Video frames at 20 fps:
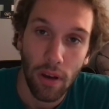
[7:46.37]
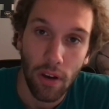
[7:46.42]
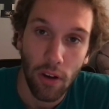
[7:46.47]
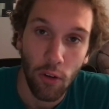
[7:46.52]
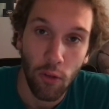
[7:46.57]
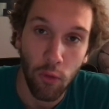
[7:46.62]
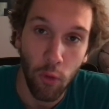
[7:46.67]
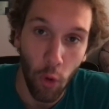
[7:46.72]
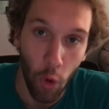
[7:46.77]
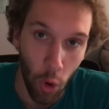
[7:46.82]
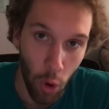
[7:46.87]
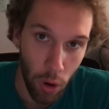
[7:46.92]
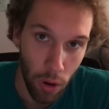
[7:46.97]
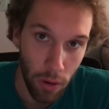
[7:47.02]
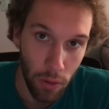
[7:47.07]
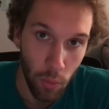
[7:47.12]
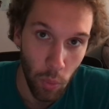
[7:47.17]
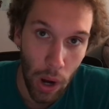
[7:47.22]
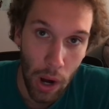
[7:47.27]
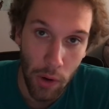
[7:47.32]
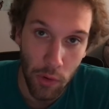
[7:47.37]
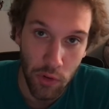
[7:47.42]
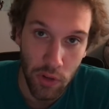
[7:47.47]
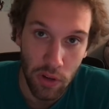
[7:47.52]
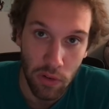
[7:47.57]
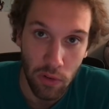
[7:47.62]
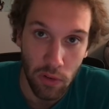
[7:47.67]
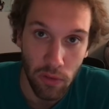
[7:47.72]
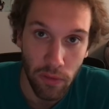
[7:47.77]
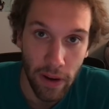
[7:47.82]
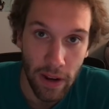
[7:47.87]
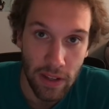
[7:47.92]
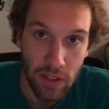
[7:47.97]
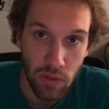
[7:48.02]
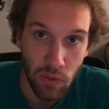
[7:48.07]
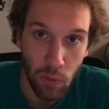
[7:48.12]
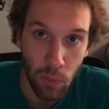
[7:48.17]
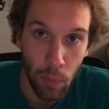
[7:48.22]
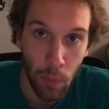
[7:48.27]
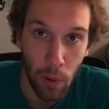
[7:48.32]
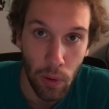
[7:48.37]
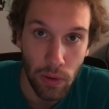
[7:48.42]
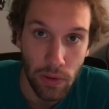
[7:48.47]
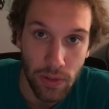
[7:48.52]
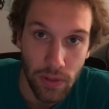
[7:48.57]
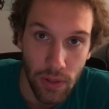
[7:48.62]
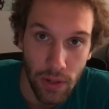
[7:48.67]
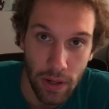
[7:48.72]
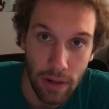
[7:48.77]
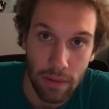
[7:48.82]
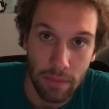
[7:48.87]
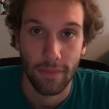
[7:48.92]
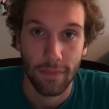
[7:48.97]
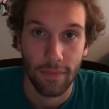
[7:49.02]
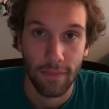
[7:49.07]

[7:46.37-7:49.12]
4 wide receiver in fantasy football this year.